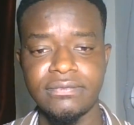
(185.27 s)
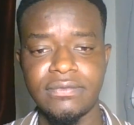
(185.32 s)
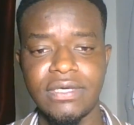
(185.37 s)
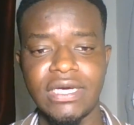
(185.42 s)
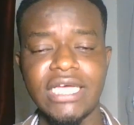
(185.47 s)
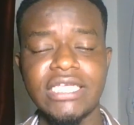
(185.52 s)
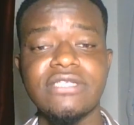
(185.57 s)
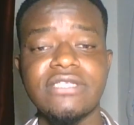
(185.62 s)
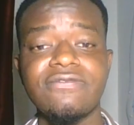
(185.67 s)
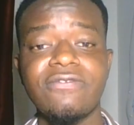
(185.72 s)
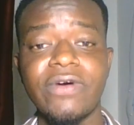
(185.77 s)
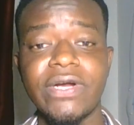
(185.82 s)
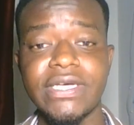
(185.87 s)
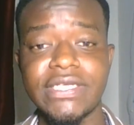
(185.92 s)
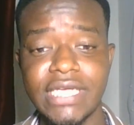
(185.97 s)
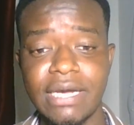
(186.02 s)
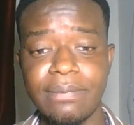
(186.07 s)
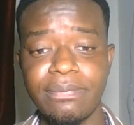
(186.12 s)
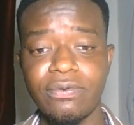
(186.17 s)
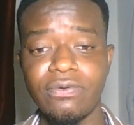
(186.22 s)
Let's, for
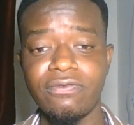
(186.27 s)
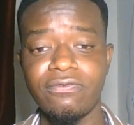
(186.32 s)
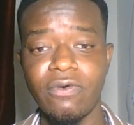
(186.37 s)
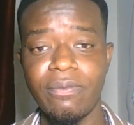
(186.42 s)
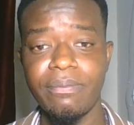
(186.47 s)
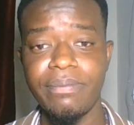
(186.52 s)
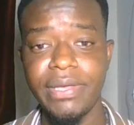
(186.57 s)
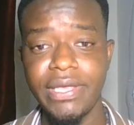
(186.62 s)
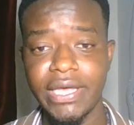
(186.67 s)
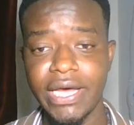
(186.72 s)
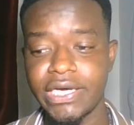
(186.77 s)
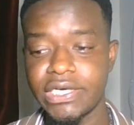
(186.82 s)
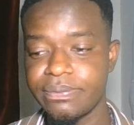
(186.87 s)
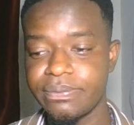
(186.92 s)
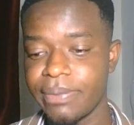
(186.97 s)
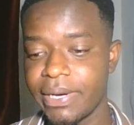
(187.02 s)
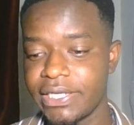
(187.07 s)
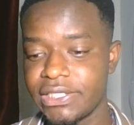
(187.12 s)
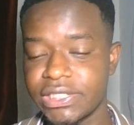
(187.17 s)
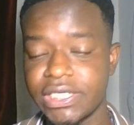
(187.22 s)
example, for me and
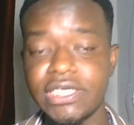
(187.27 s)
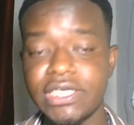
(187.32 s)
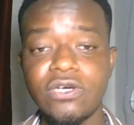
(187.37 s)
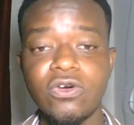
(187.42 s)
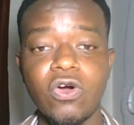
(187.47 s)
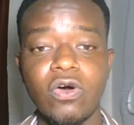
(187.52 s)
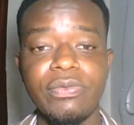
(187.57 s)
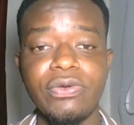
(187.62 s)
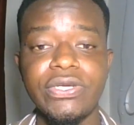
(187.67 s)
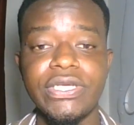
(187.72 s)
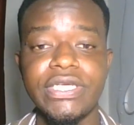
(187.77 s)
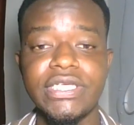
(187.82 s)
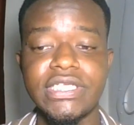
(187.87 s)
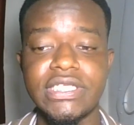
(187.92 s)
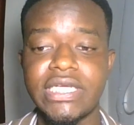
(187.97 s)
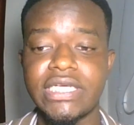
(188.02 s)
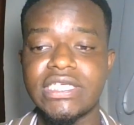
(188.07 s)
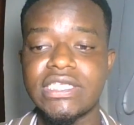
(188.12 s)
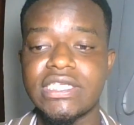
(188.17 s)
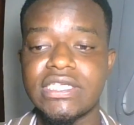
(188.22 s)
my trading community,
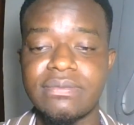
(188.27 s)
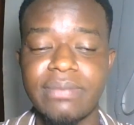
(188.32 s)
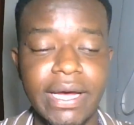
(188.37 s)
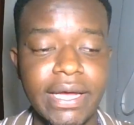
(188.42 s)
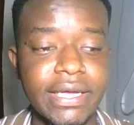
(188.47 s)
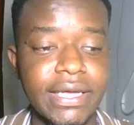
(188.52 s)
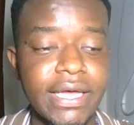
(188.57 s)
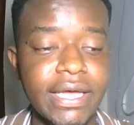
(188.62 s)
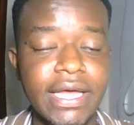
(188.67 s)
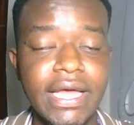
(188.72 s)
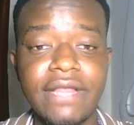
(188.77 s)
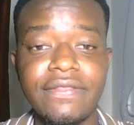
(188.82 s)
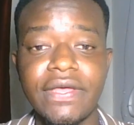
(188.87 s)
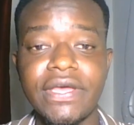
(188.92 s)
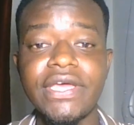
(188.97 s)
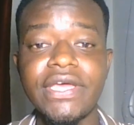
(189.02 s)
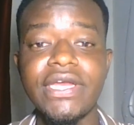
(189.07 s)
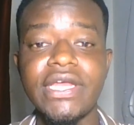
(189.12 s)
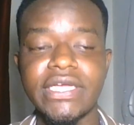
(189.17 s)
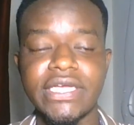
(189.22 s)
that is my
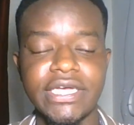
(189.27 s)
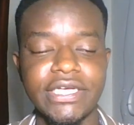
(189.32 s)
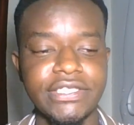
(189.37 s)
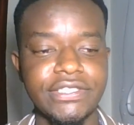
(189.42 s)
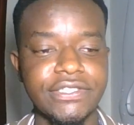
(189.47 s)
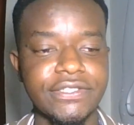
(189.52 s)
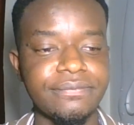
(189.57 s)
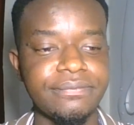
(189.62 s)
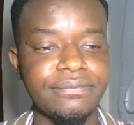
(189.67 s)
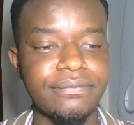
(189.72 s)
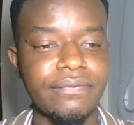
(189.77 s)
hidden cage.